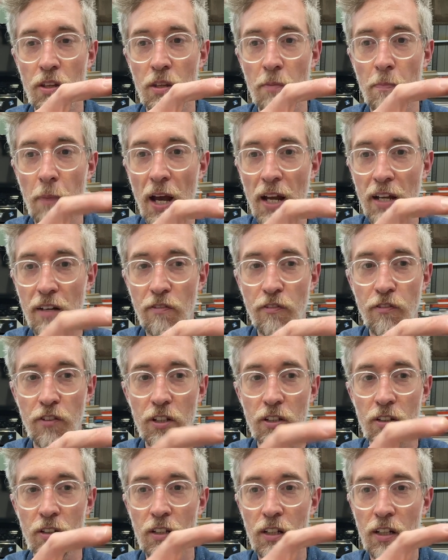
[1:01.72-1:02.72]
the paint
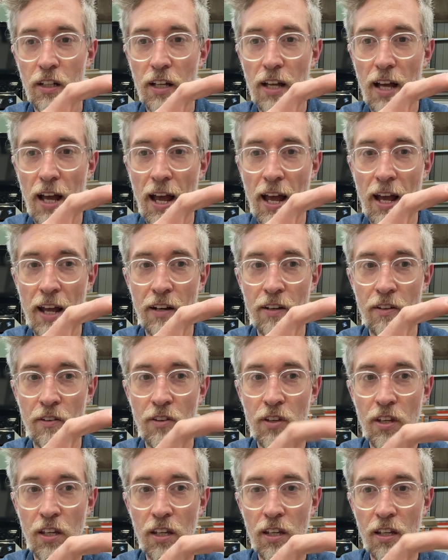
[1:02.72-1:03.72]
fill and
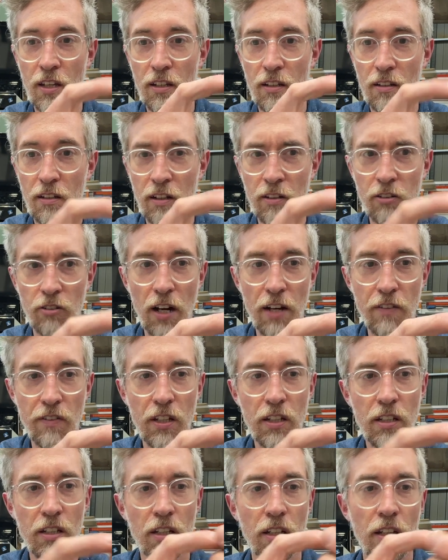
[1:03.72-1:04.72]
the
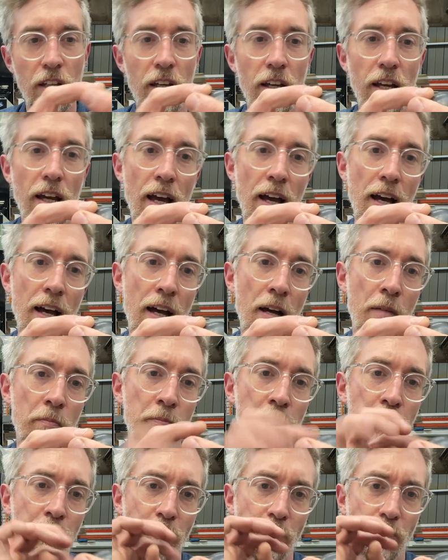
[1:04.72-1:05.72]
engraving,
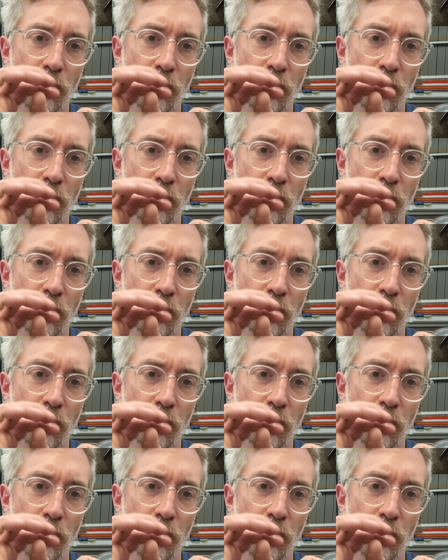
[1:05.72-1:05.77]
and